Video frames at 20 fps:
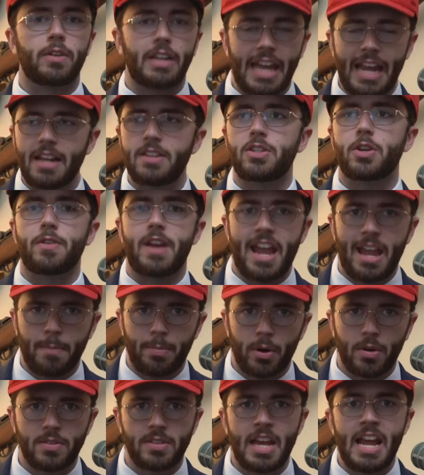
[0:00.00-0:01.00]
your kids, your
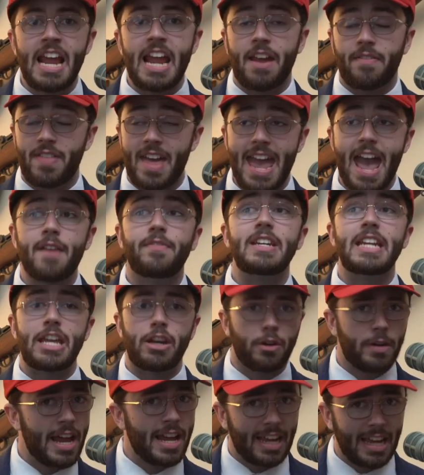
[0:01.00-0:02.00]
neighbors, if they have an
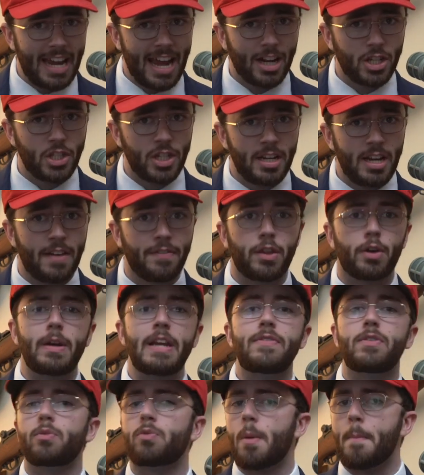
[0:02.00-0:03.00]
internet connection, if they're
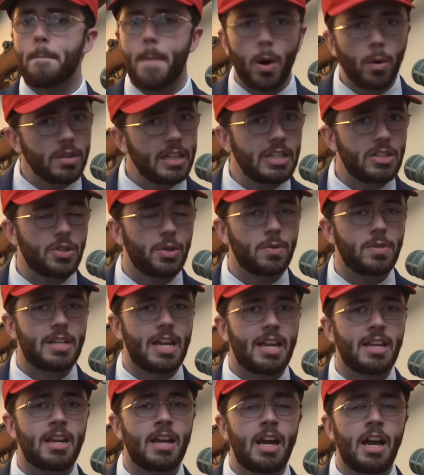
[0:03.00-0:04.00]
even remotely tuned
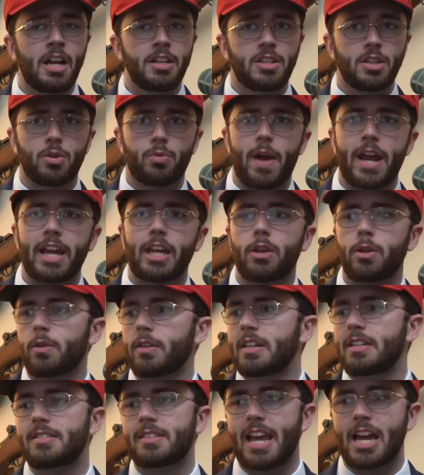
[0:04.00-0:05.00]
in to the
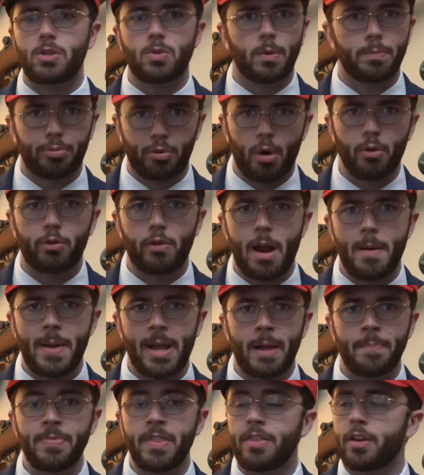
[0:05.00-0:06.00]
regularly scheduled
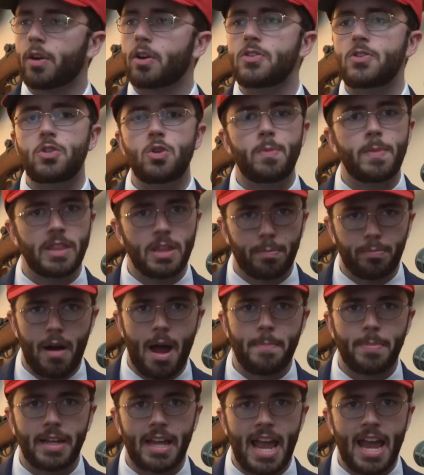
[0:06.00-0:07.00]
programming, they're consuming the
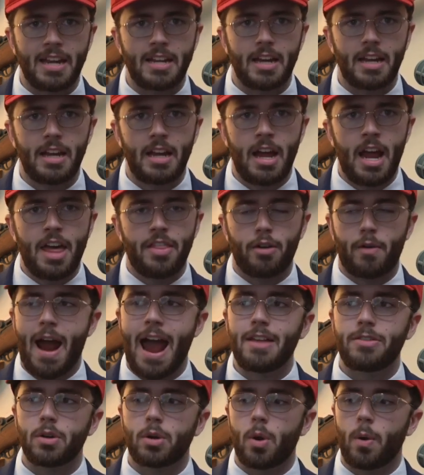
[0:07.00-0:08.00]
propaganda, they're
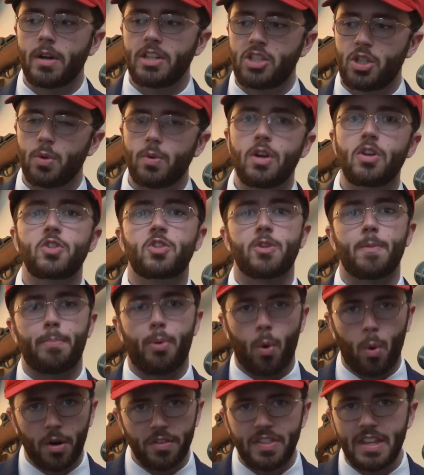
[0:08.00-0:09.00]
either going to
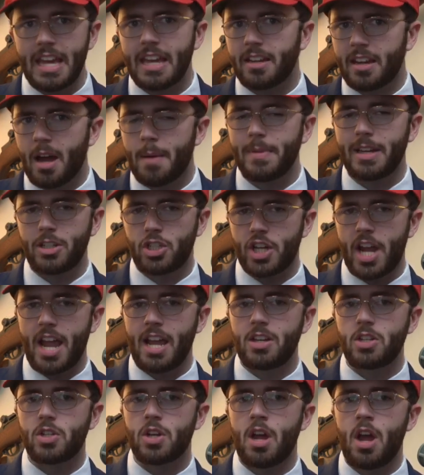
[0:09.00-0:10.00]
support the incoming
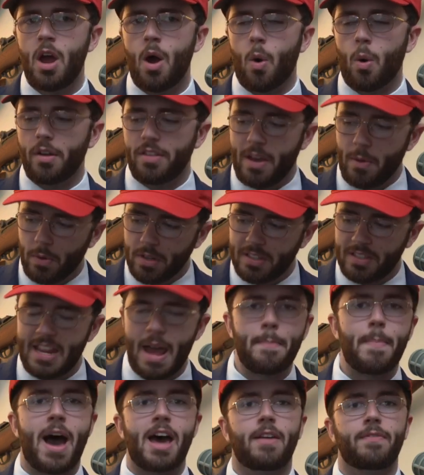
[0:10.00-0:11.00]
change or they will
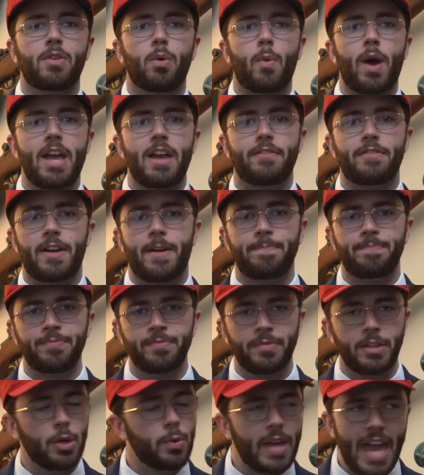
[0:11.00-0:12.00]
step out of the way of it.
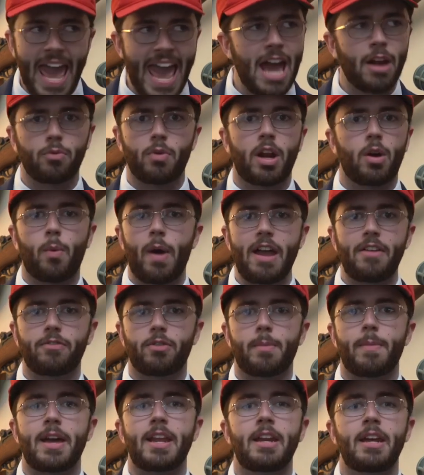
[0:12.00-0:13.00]
You can't run away
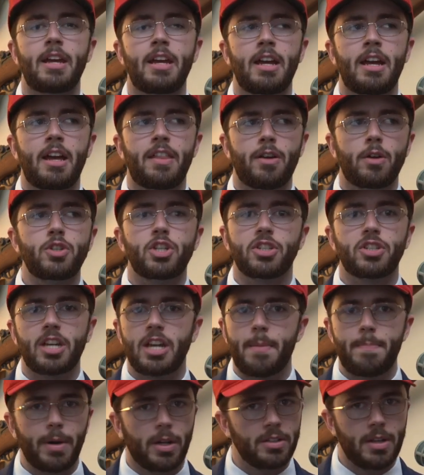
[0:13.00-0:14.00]
from it. They're just going
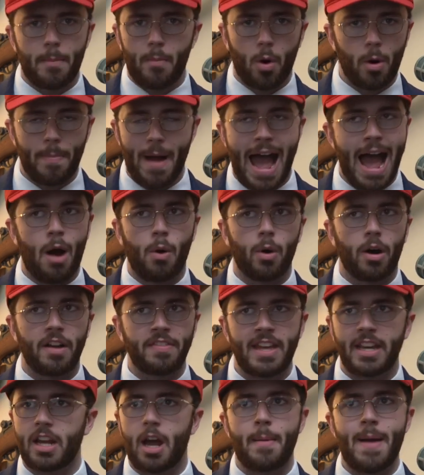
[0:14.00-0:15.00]
to build up more power
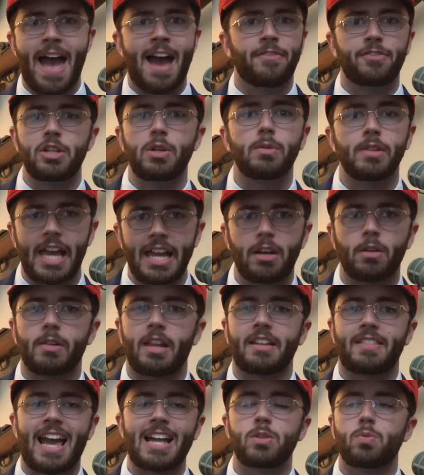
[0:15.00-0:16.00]
and then come after you later.
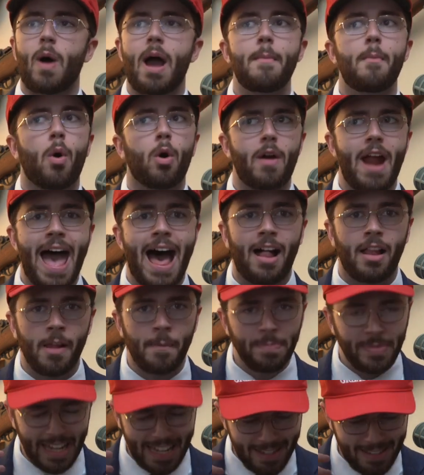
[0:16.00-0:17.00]
Like that's why morale
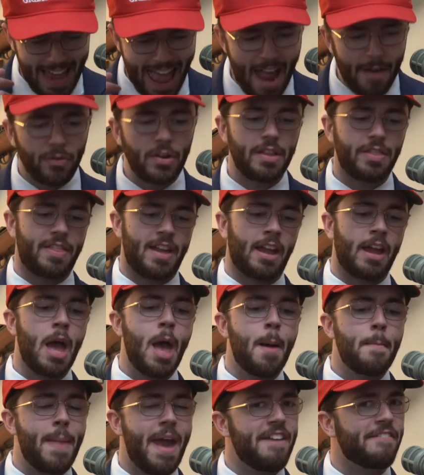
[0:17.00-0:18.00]
is everything.
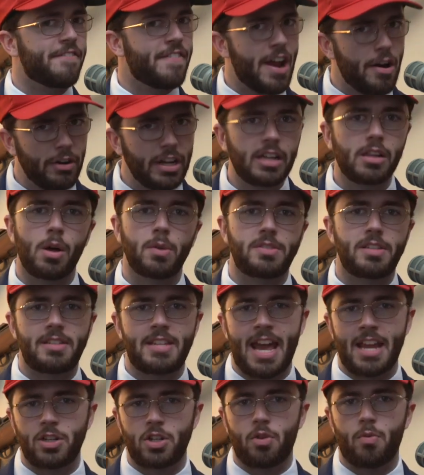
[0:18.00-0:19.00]
Pay very close
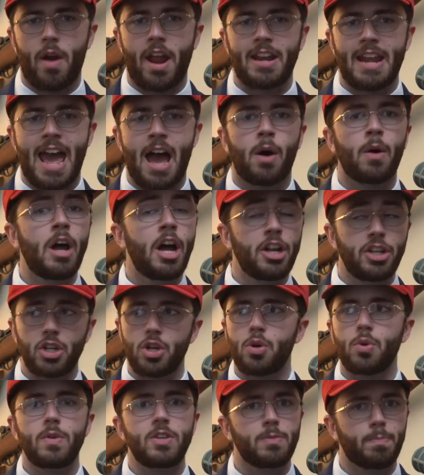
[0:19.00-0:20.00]
attention right now to
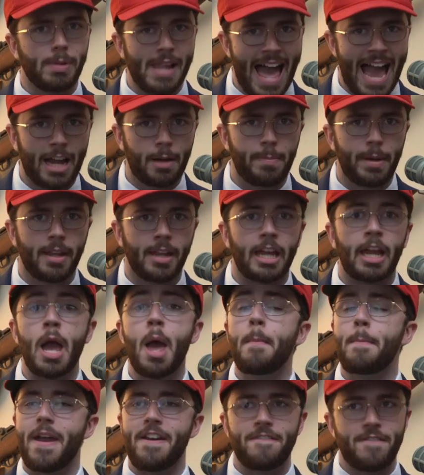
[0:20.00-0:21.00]
who is blackpilling.
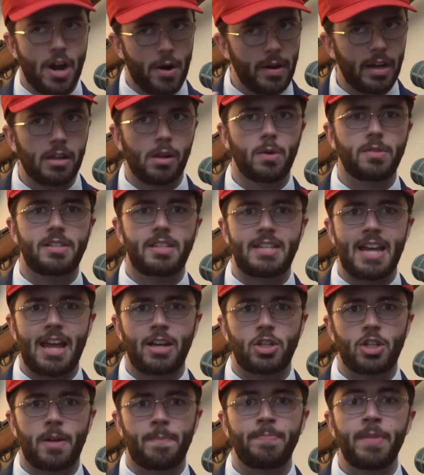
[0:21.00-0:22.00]
Pay very close
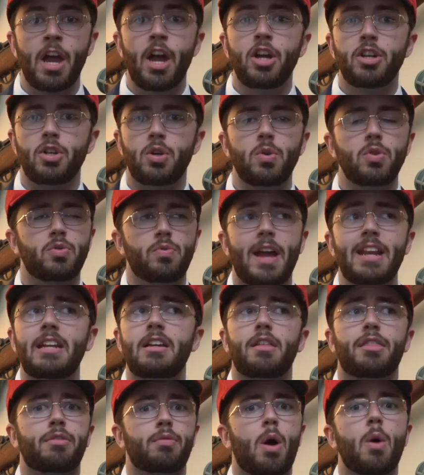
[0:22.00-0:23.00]
attention to who's ready
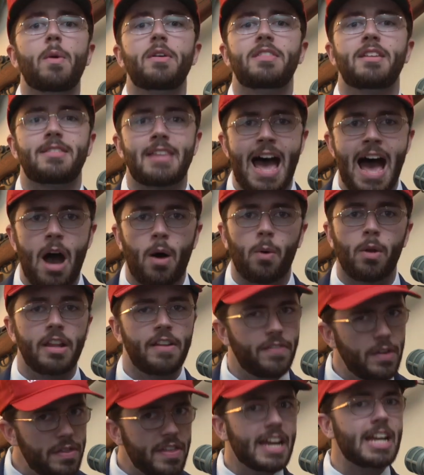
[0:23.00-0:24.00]
to throw in the towel.
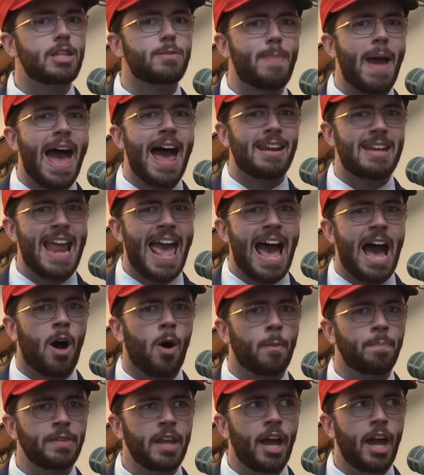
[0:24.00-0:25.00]
If you think it's bad now,